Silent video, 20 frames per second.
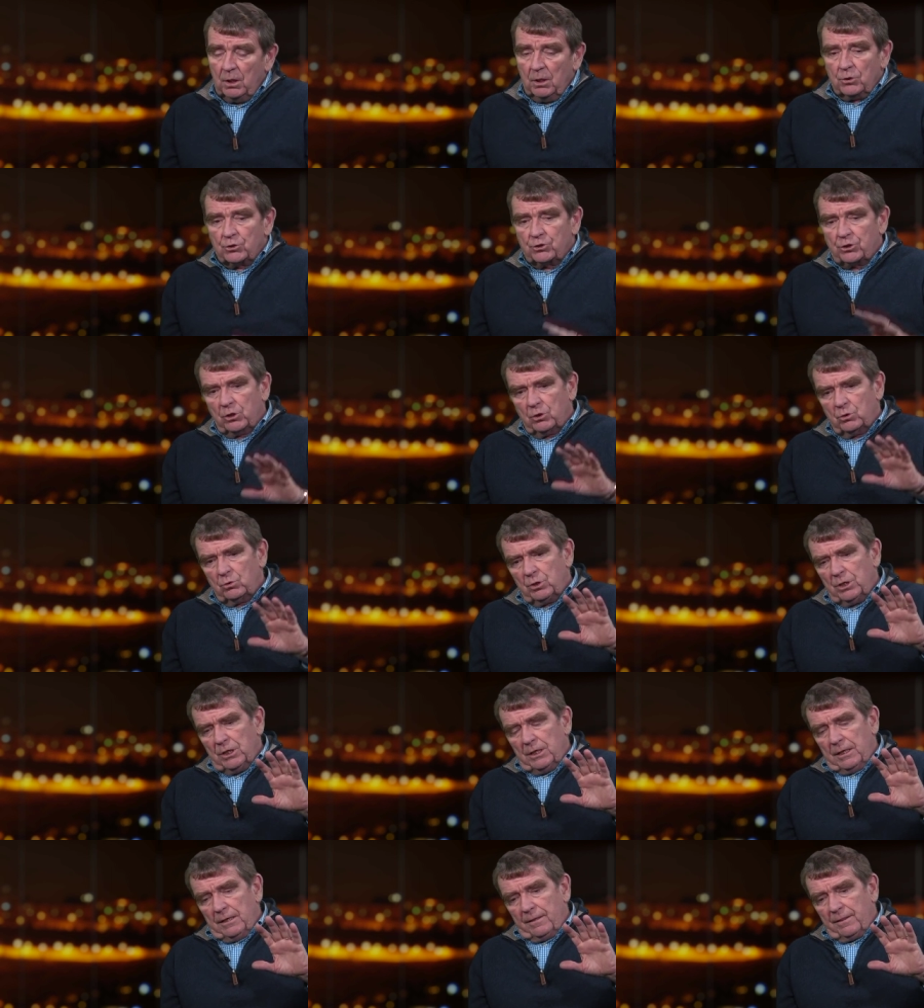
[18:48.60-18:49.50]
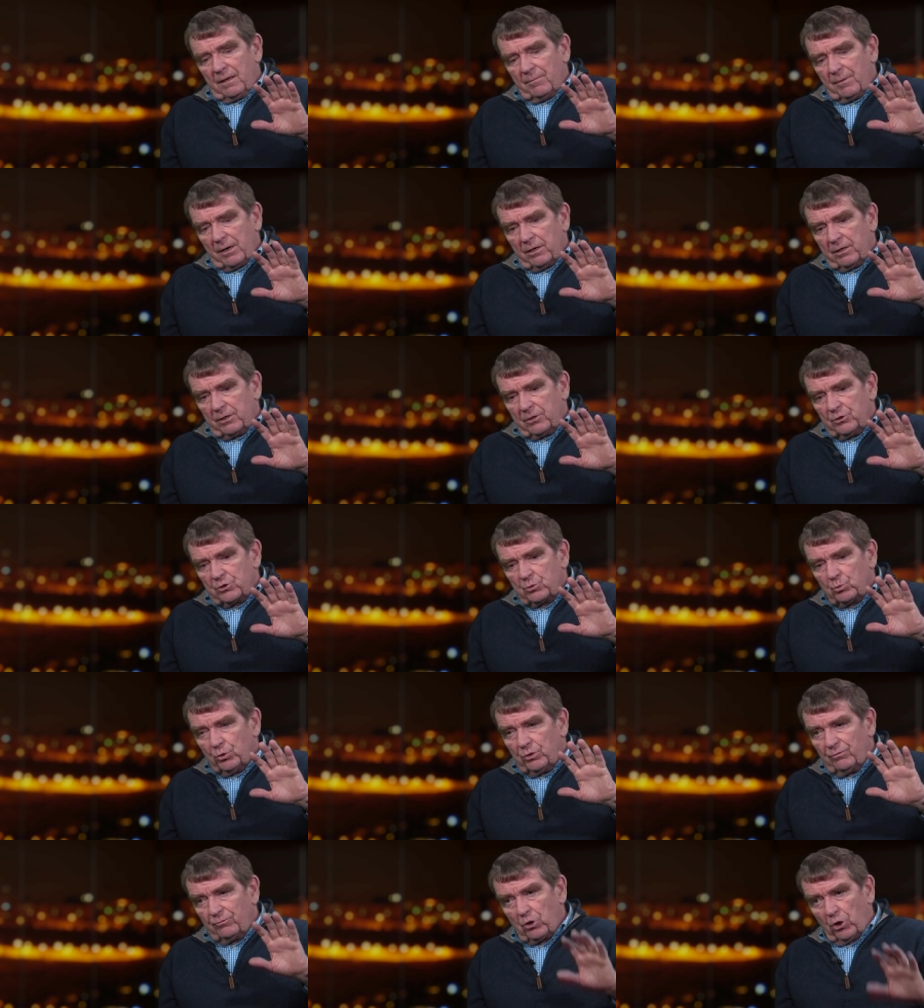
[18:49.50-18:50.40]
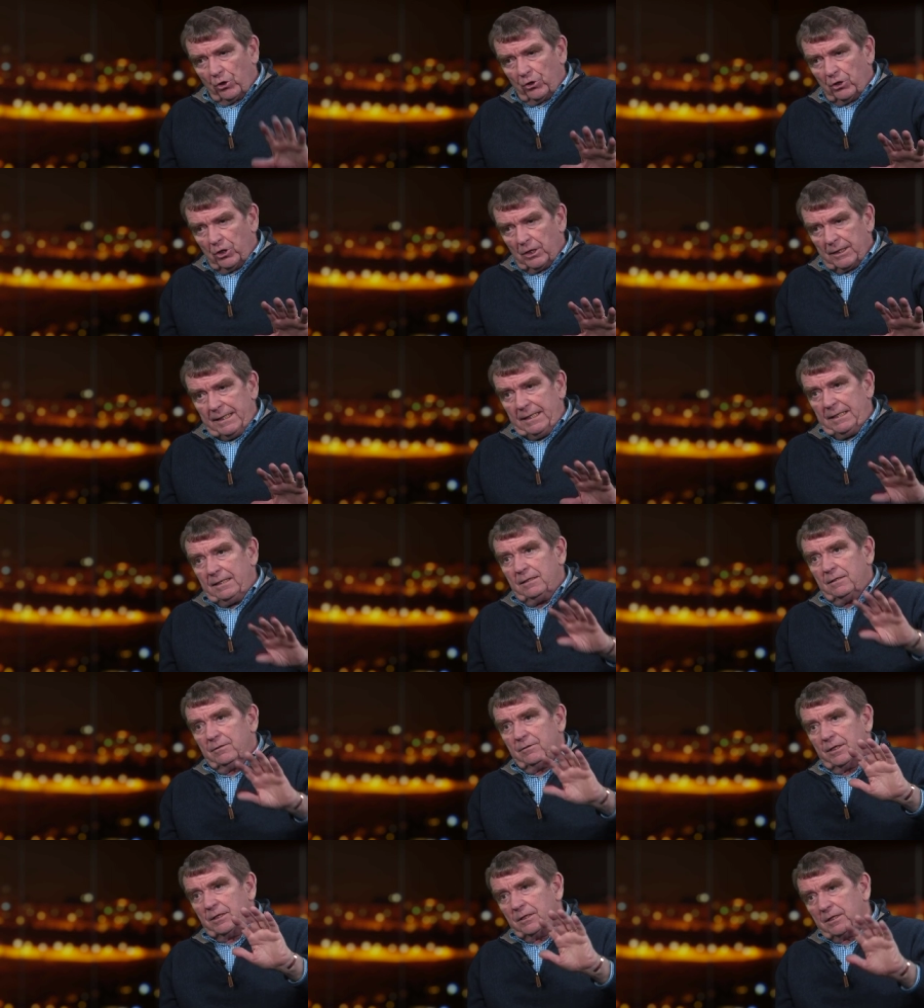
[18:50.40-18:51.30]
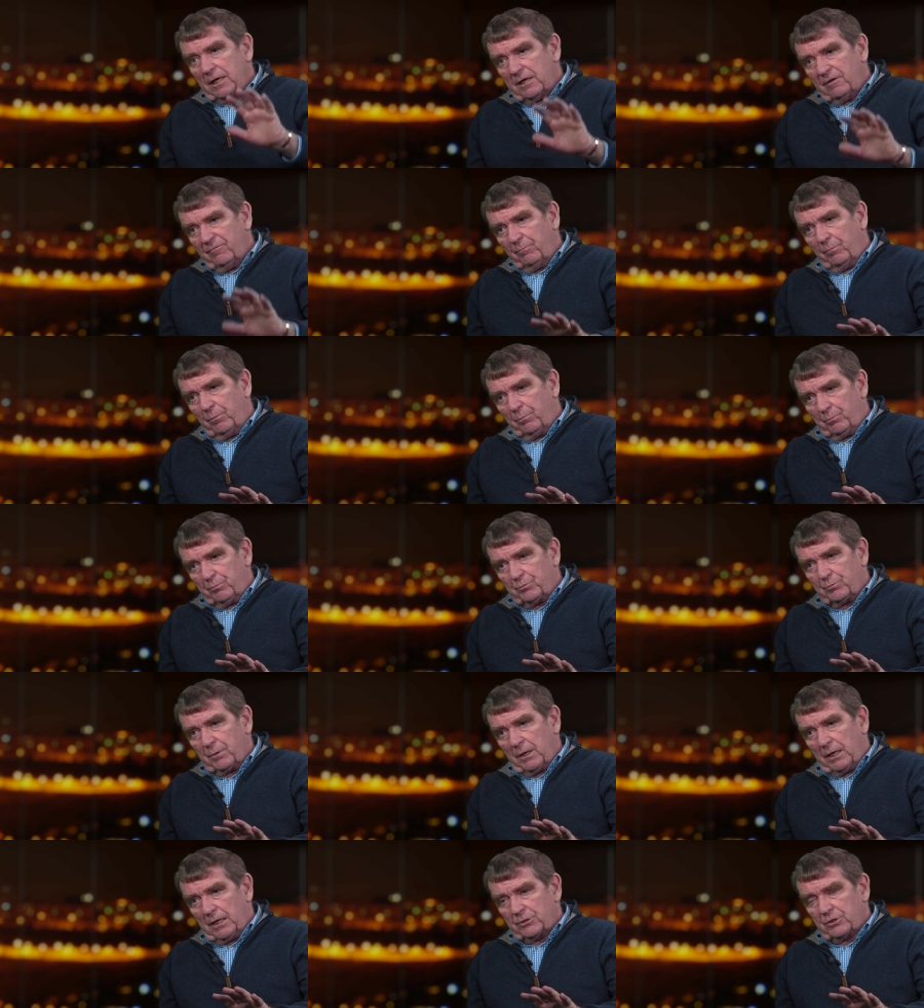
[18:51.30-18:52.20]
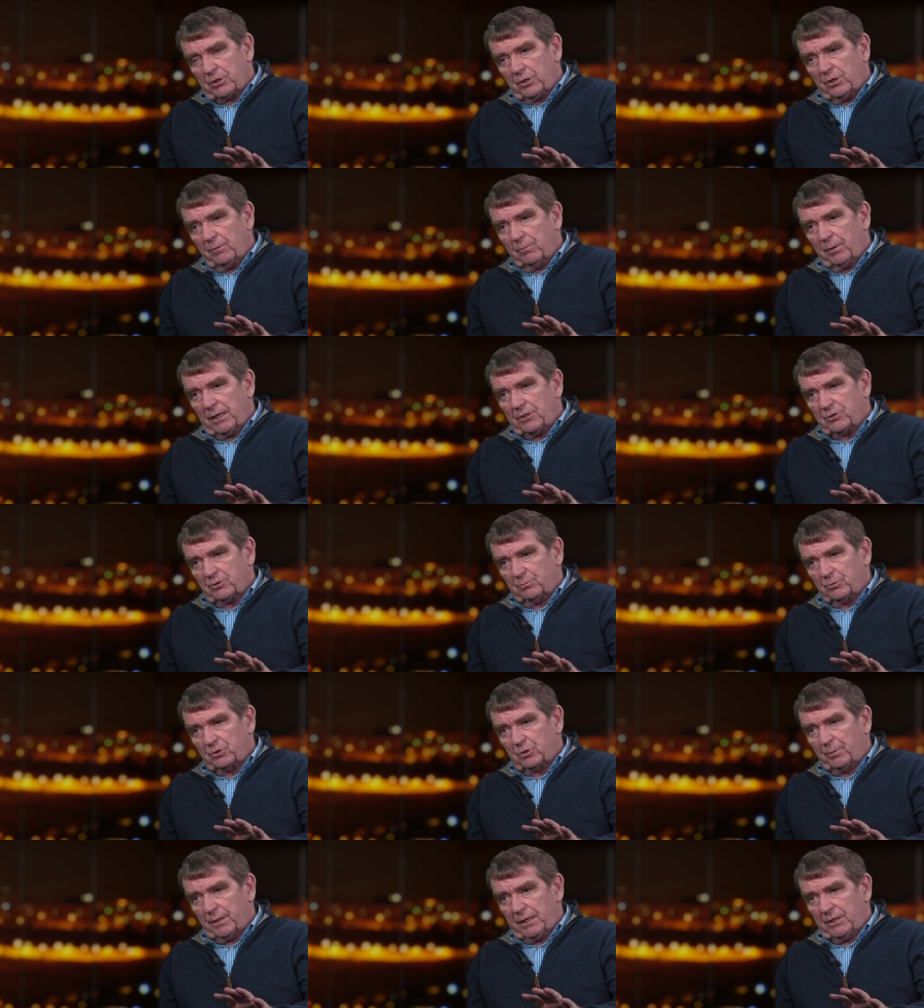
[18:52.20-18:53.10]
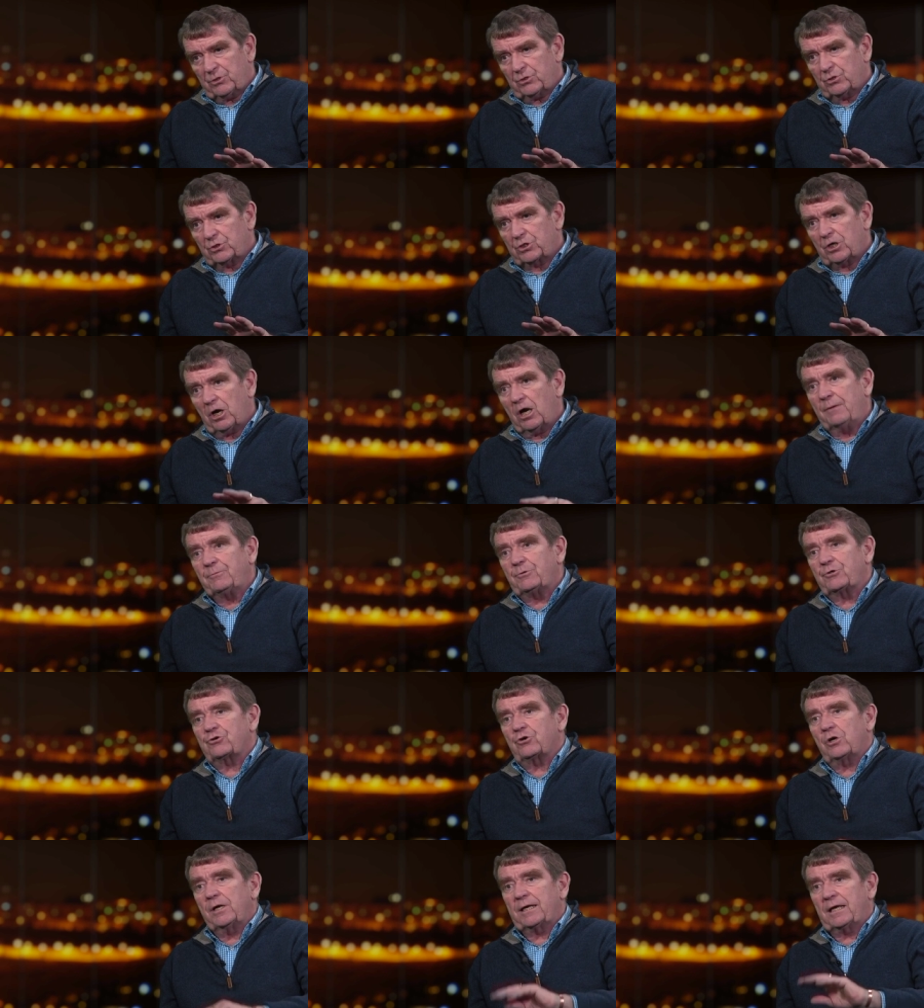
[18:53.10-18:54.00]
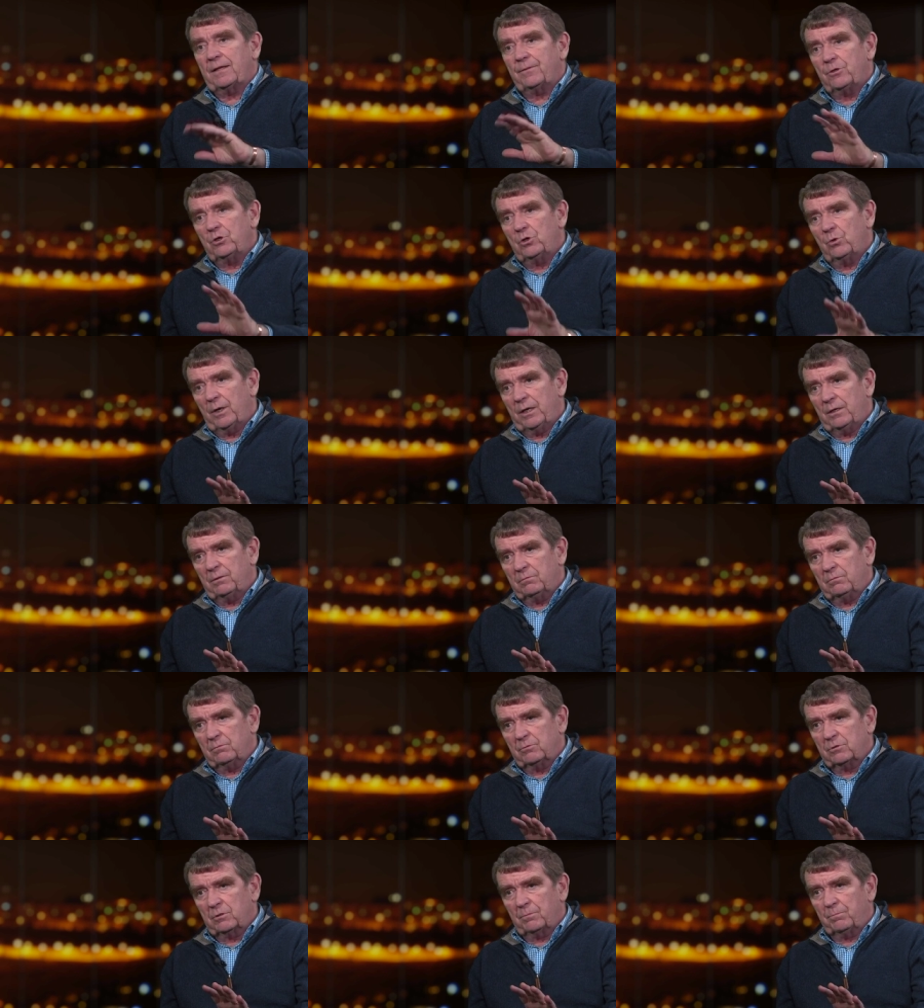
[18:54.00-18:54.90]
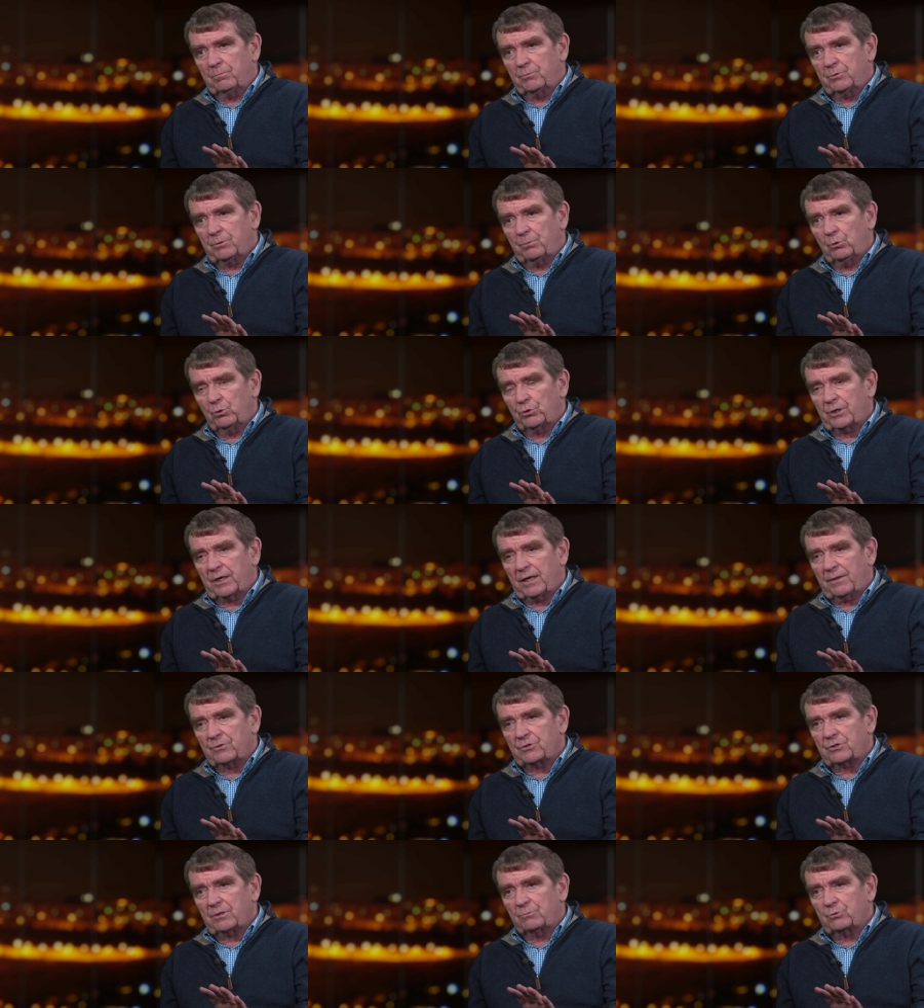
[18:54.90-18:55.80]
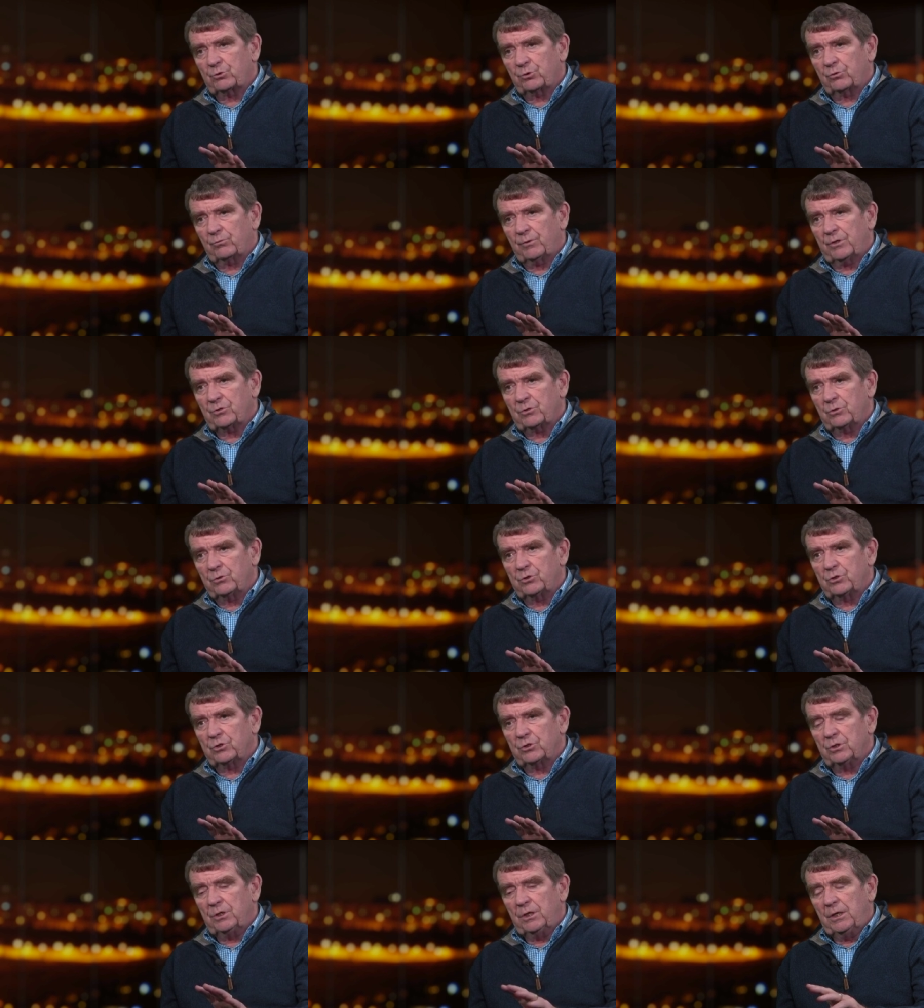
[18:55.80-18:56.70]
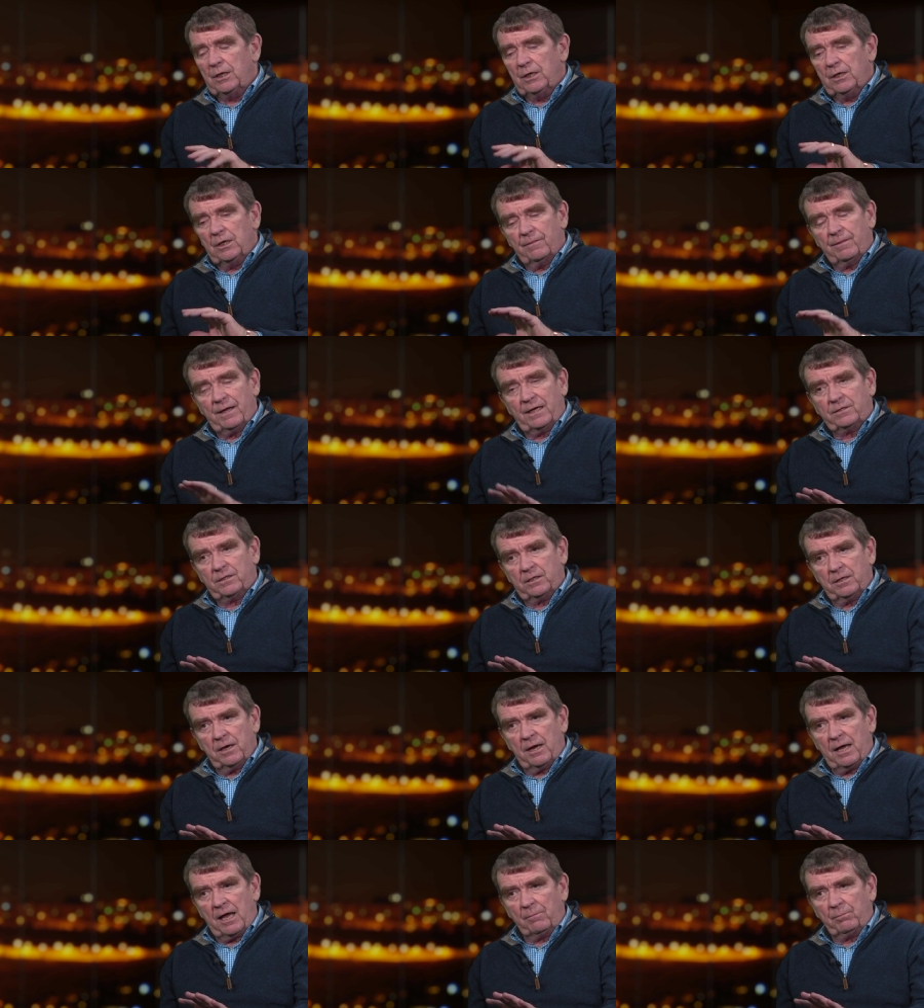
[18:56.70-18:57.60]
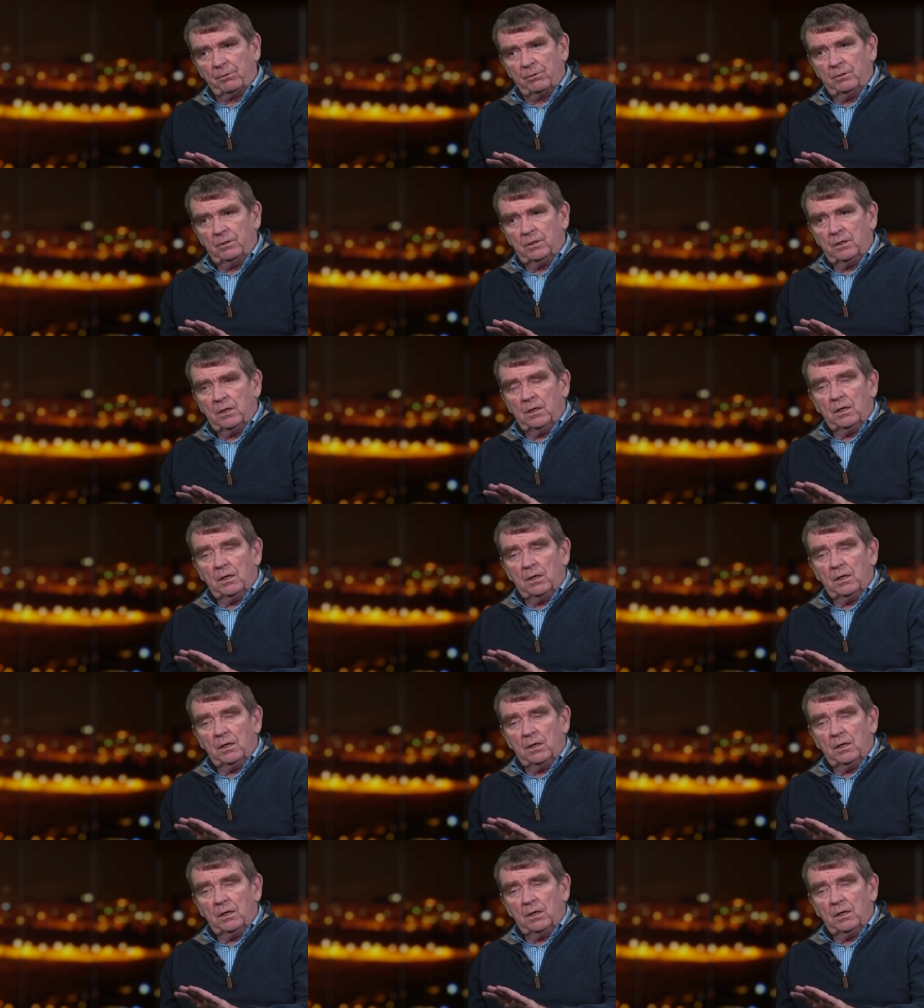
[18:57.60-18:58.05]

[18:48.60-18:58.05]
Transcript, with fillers: So the Americans would have gone early. They gave uh, Tony Blair some space and time to try and get the UN to, to pull together some sort of resolution. That didn't happen.